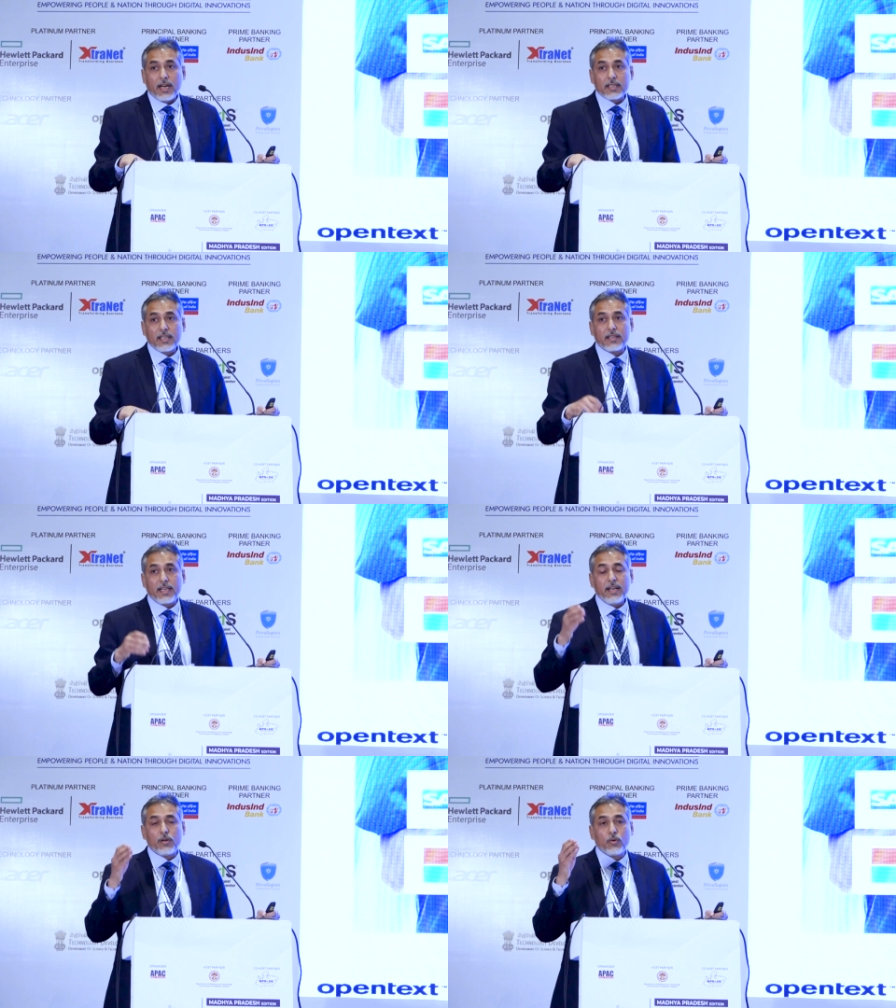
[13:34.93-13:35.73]
I think
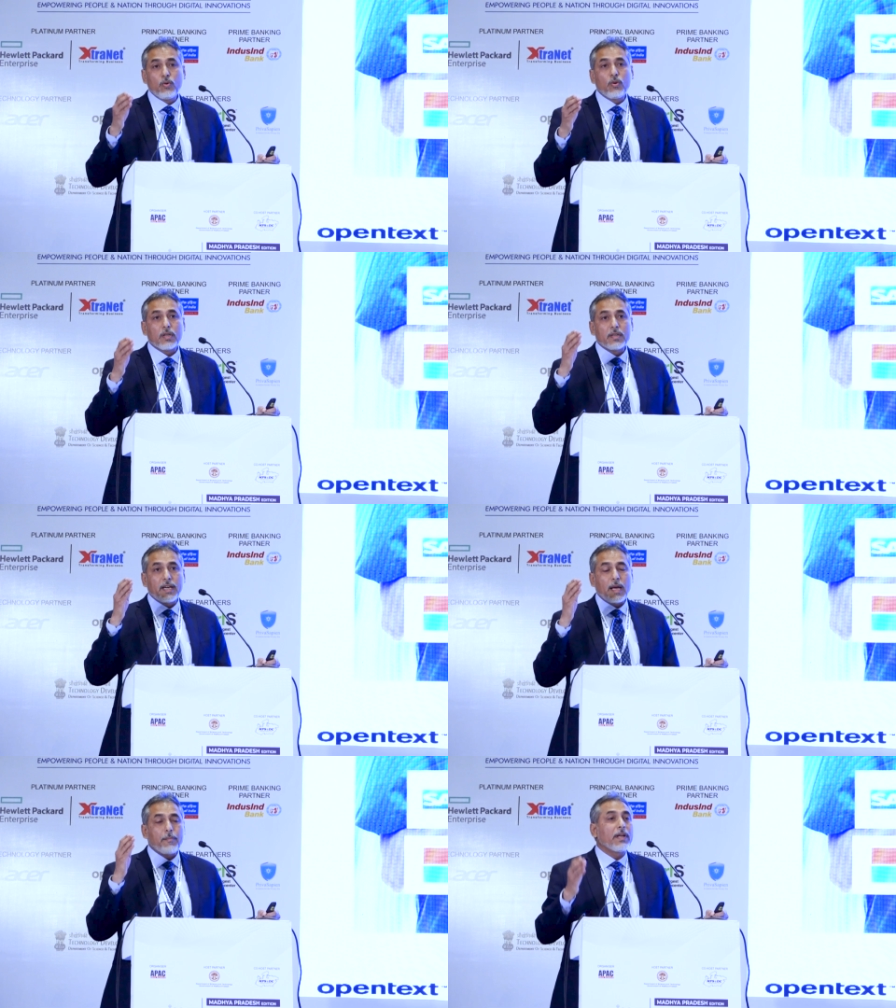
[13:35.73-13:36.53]
they do
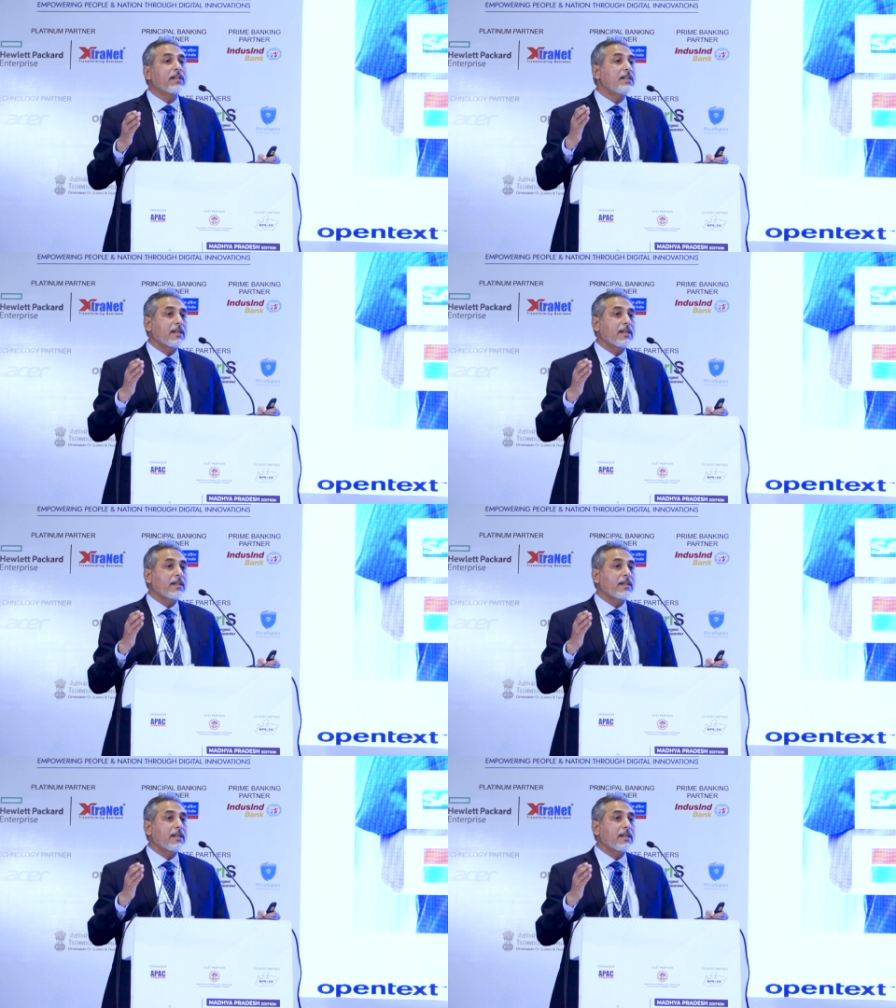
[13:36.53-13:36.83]
their application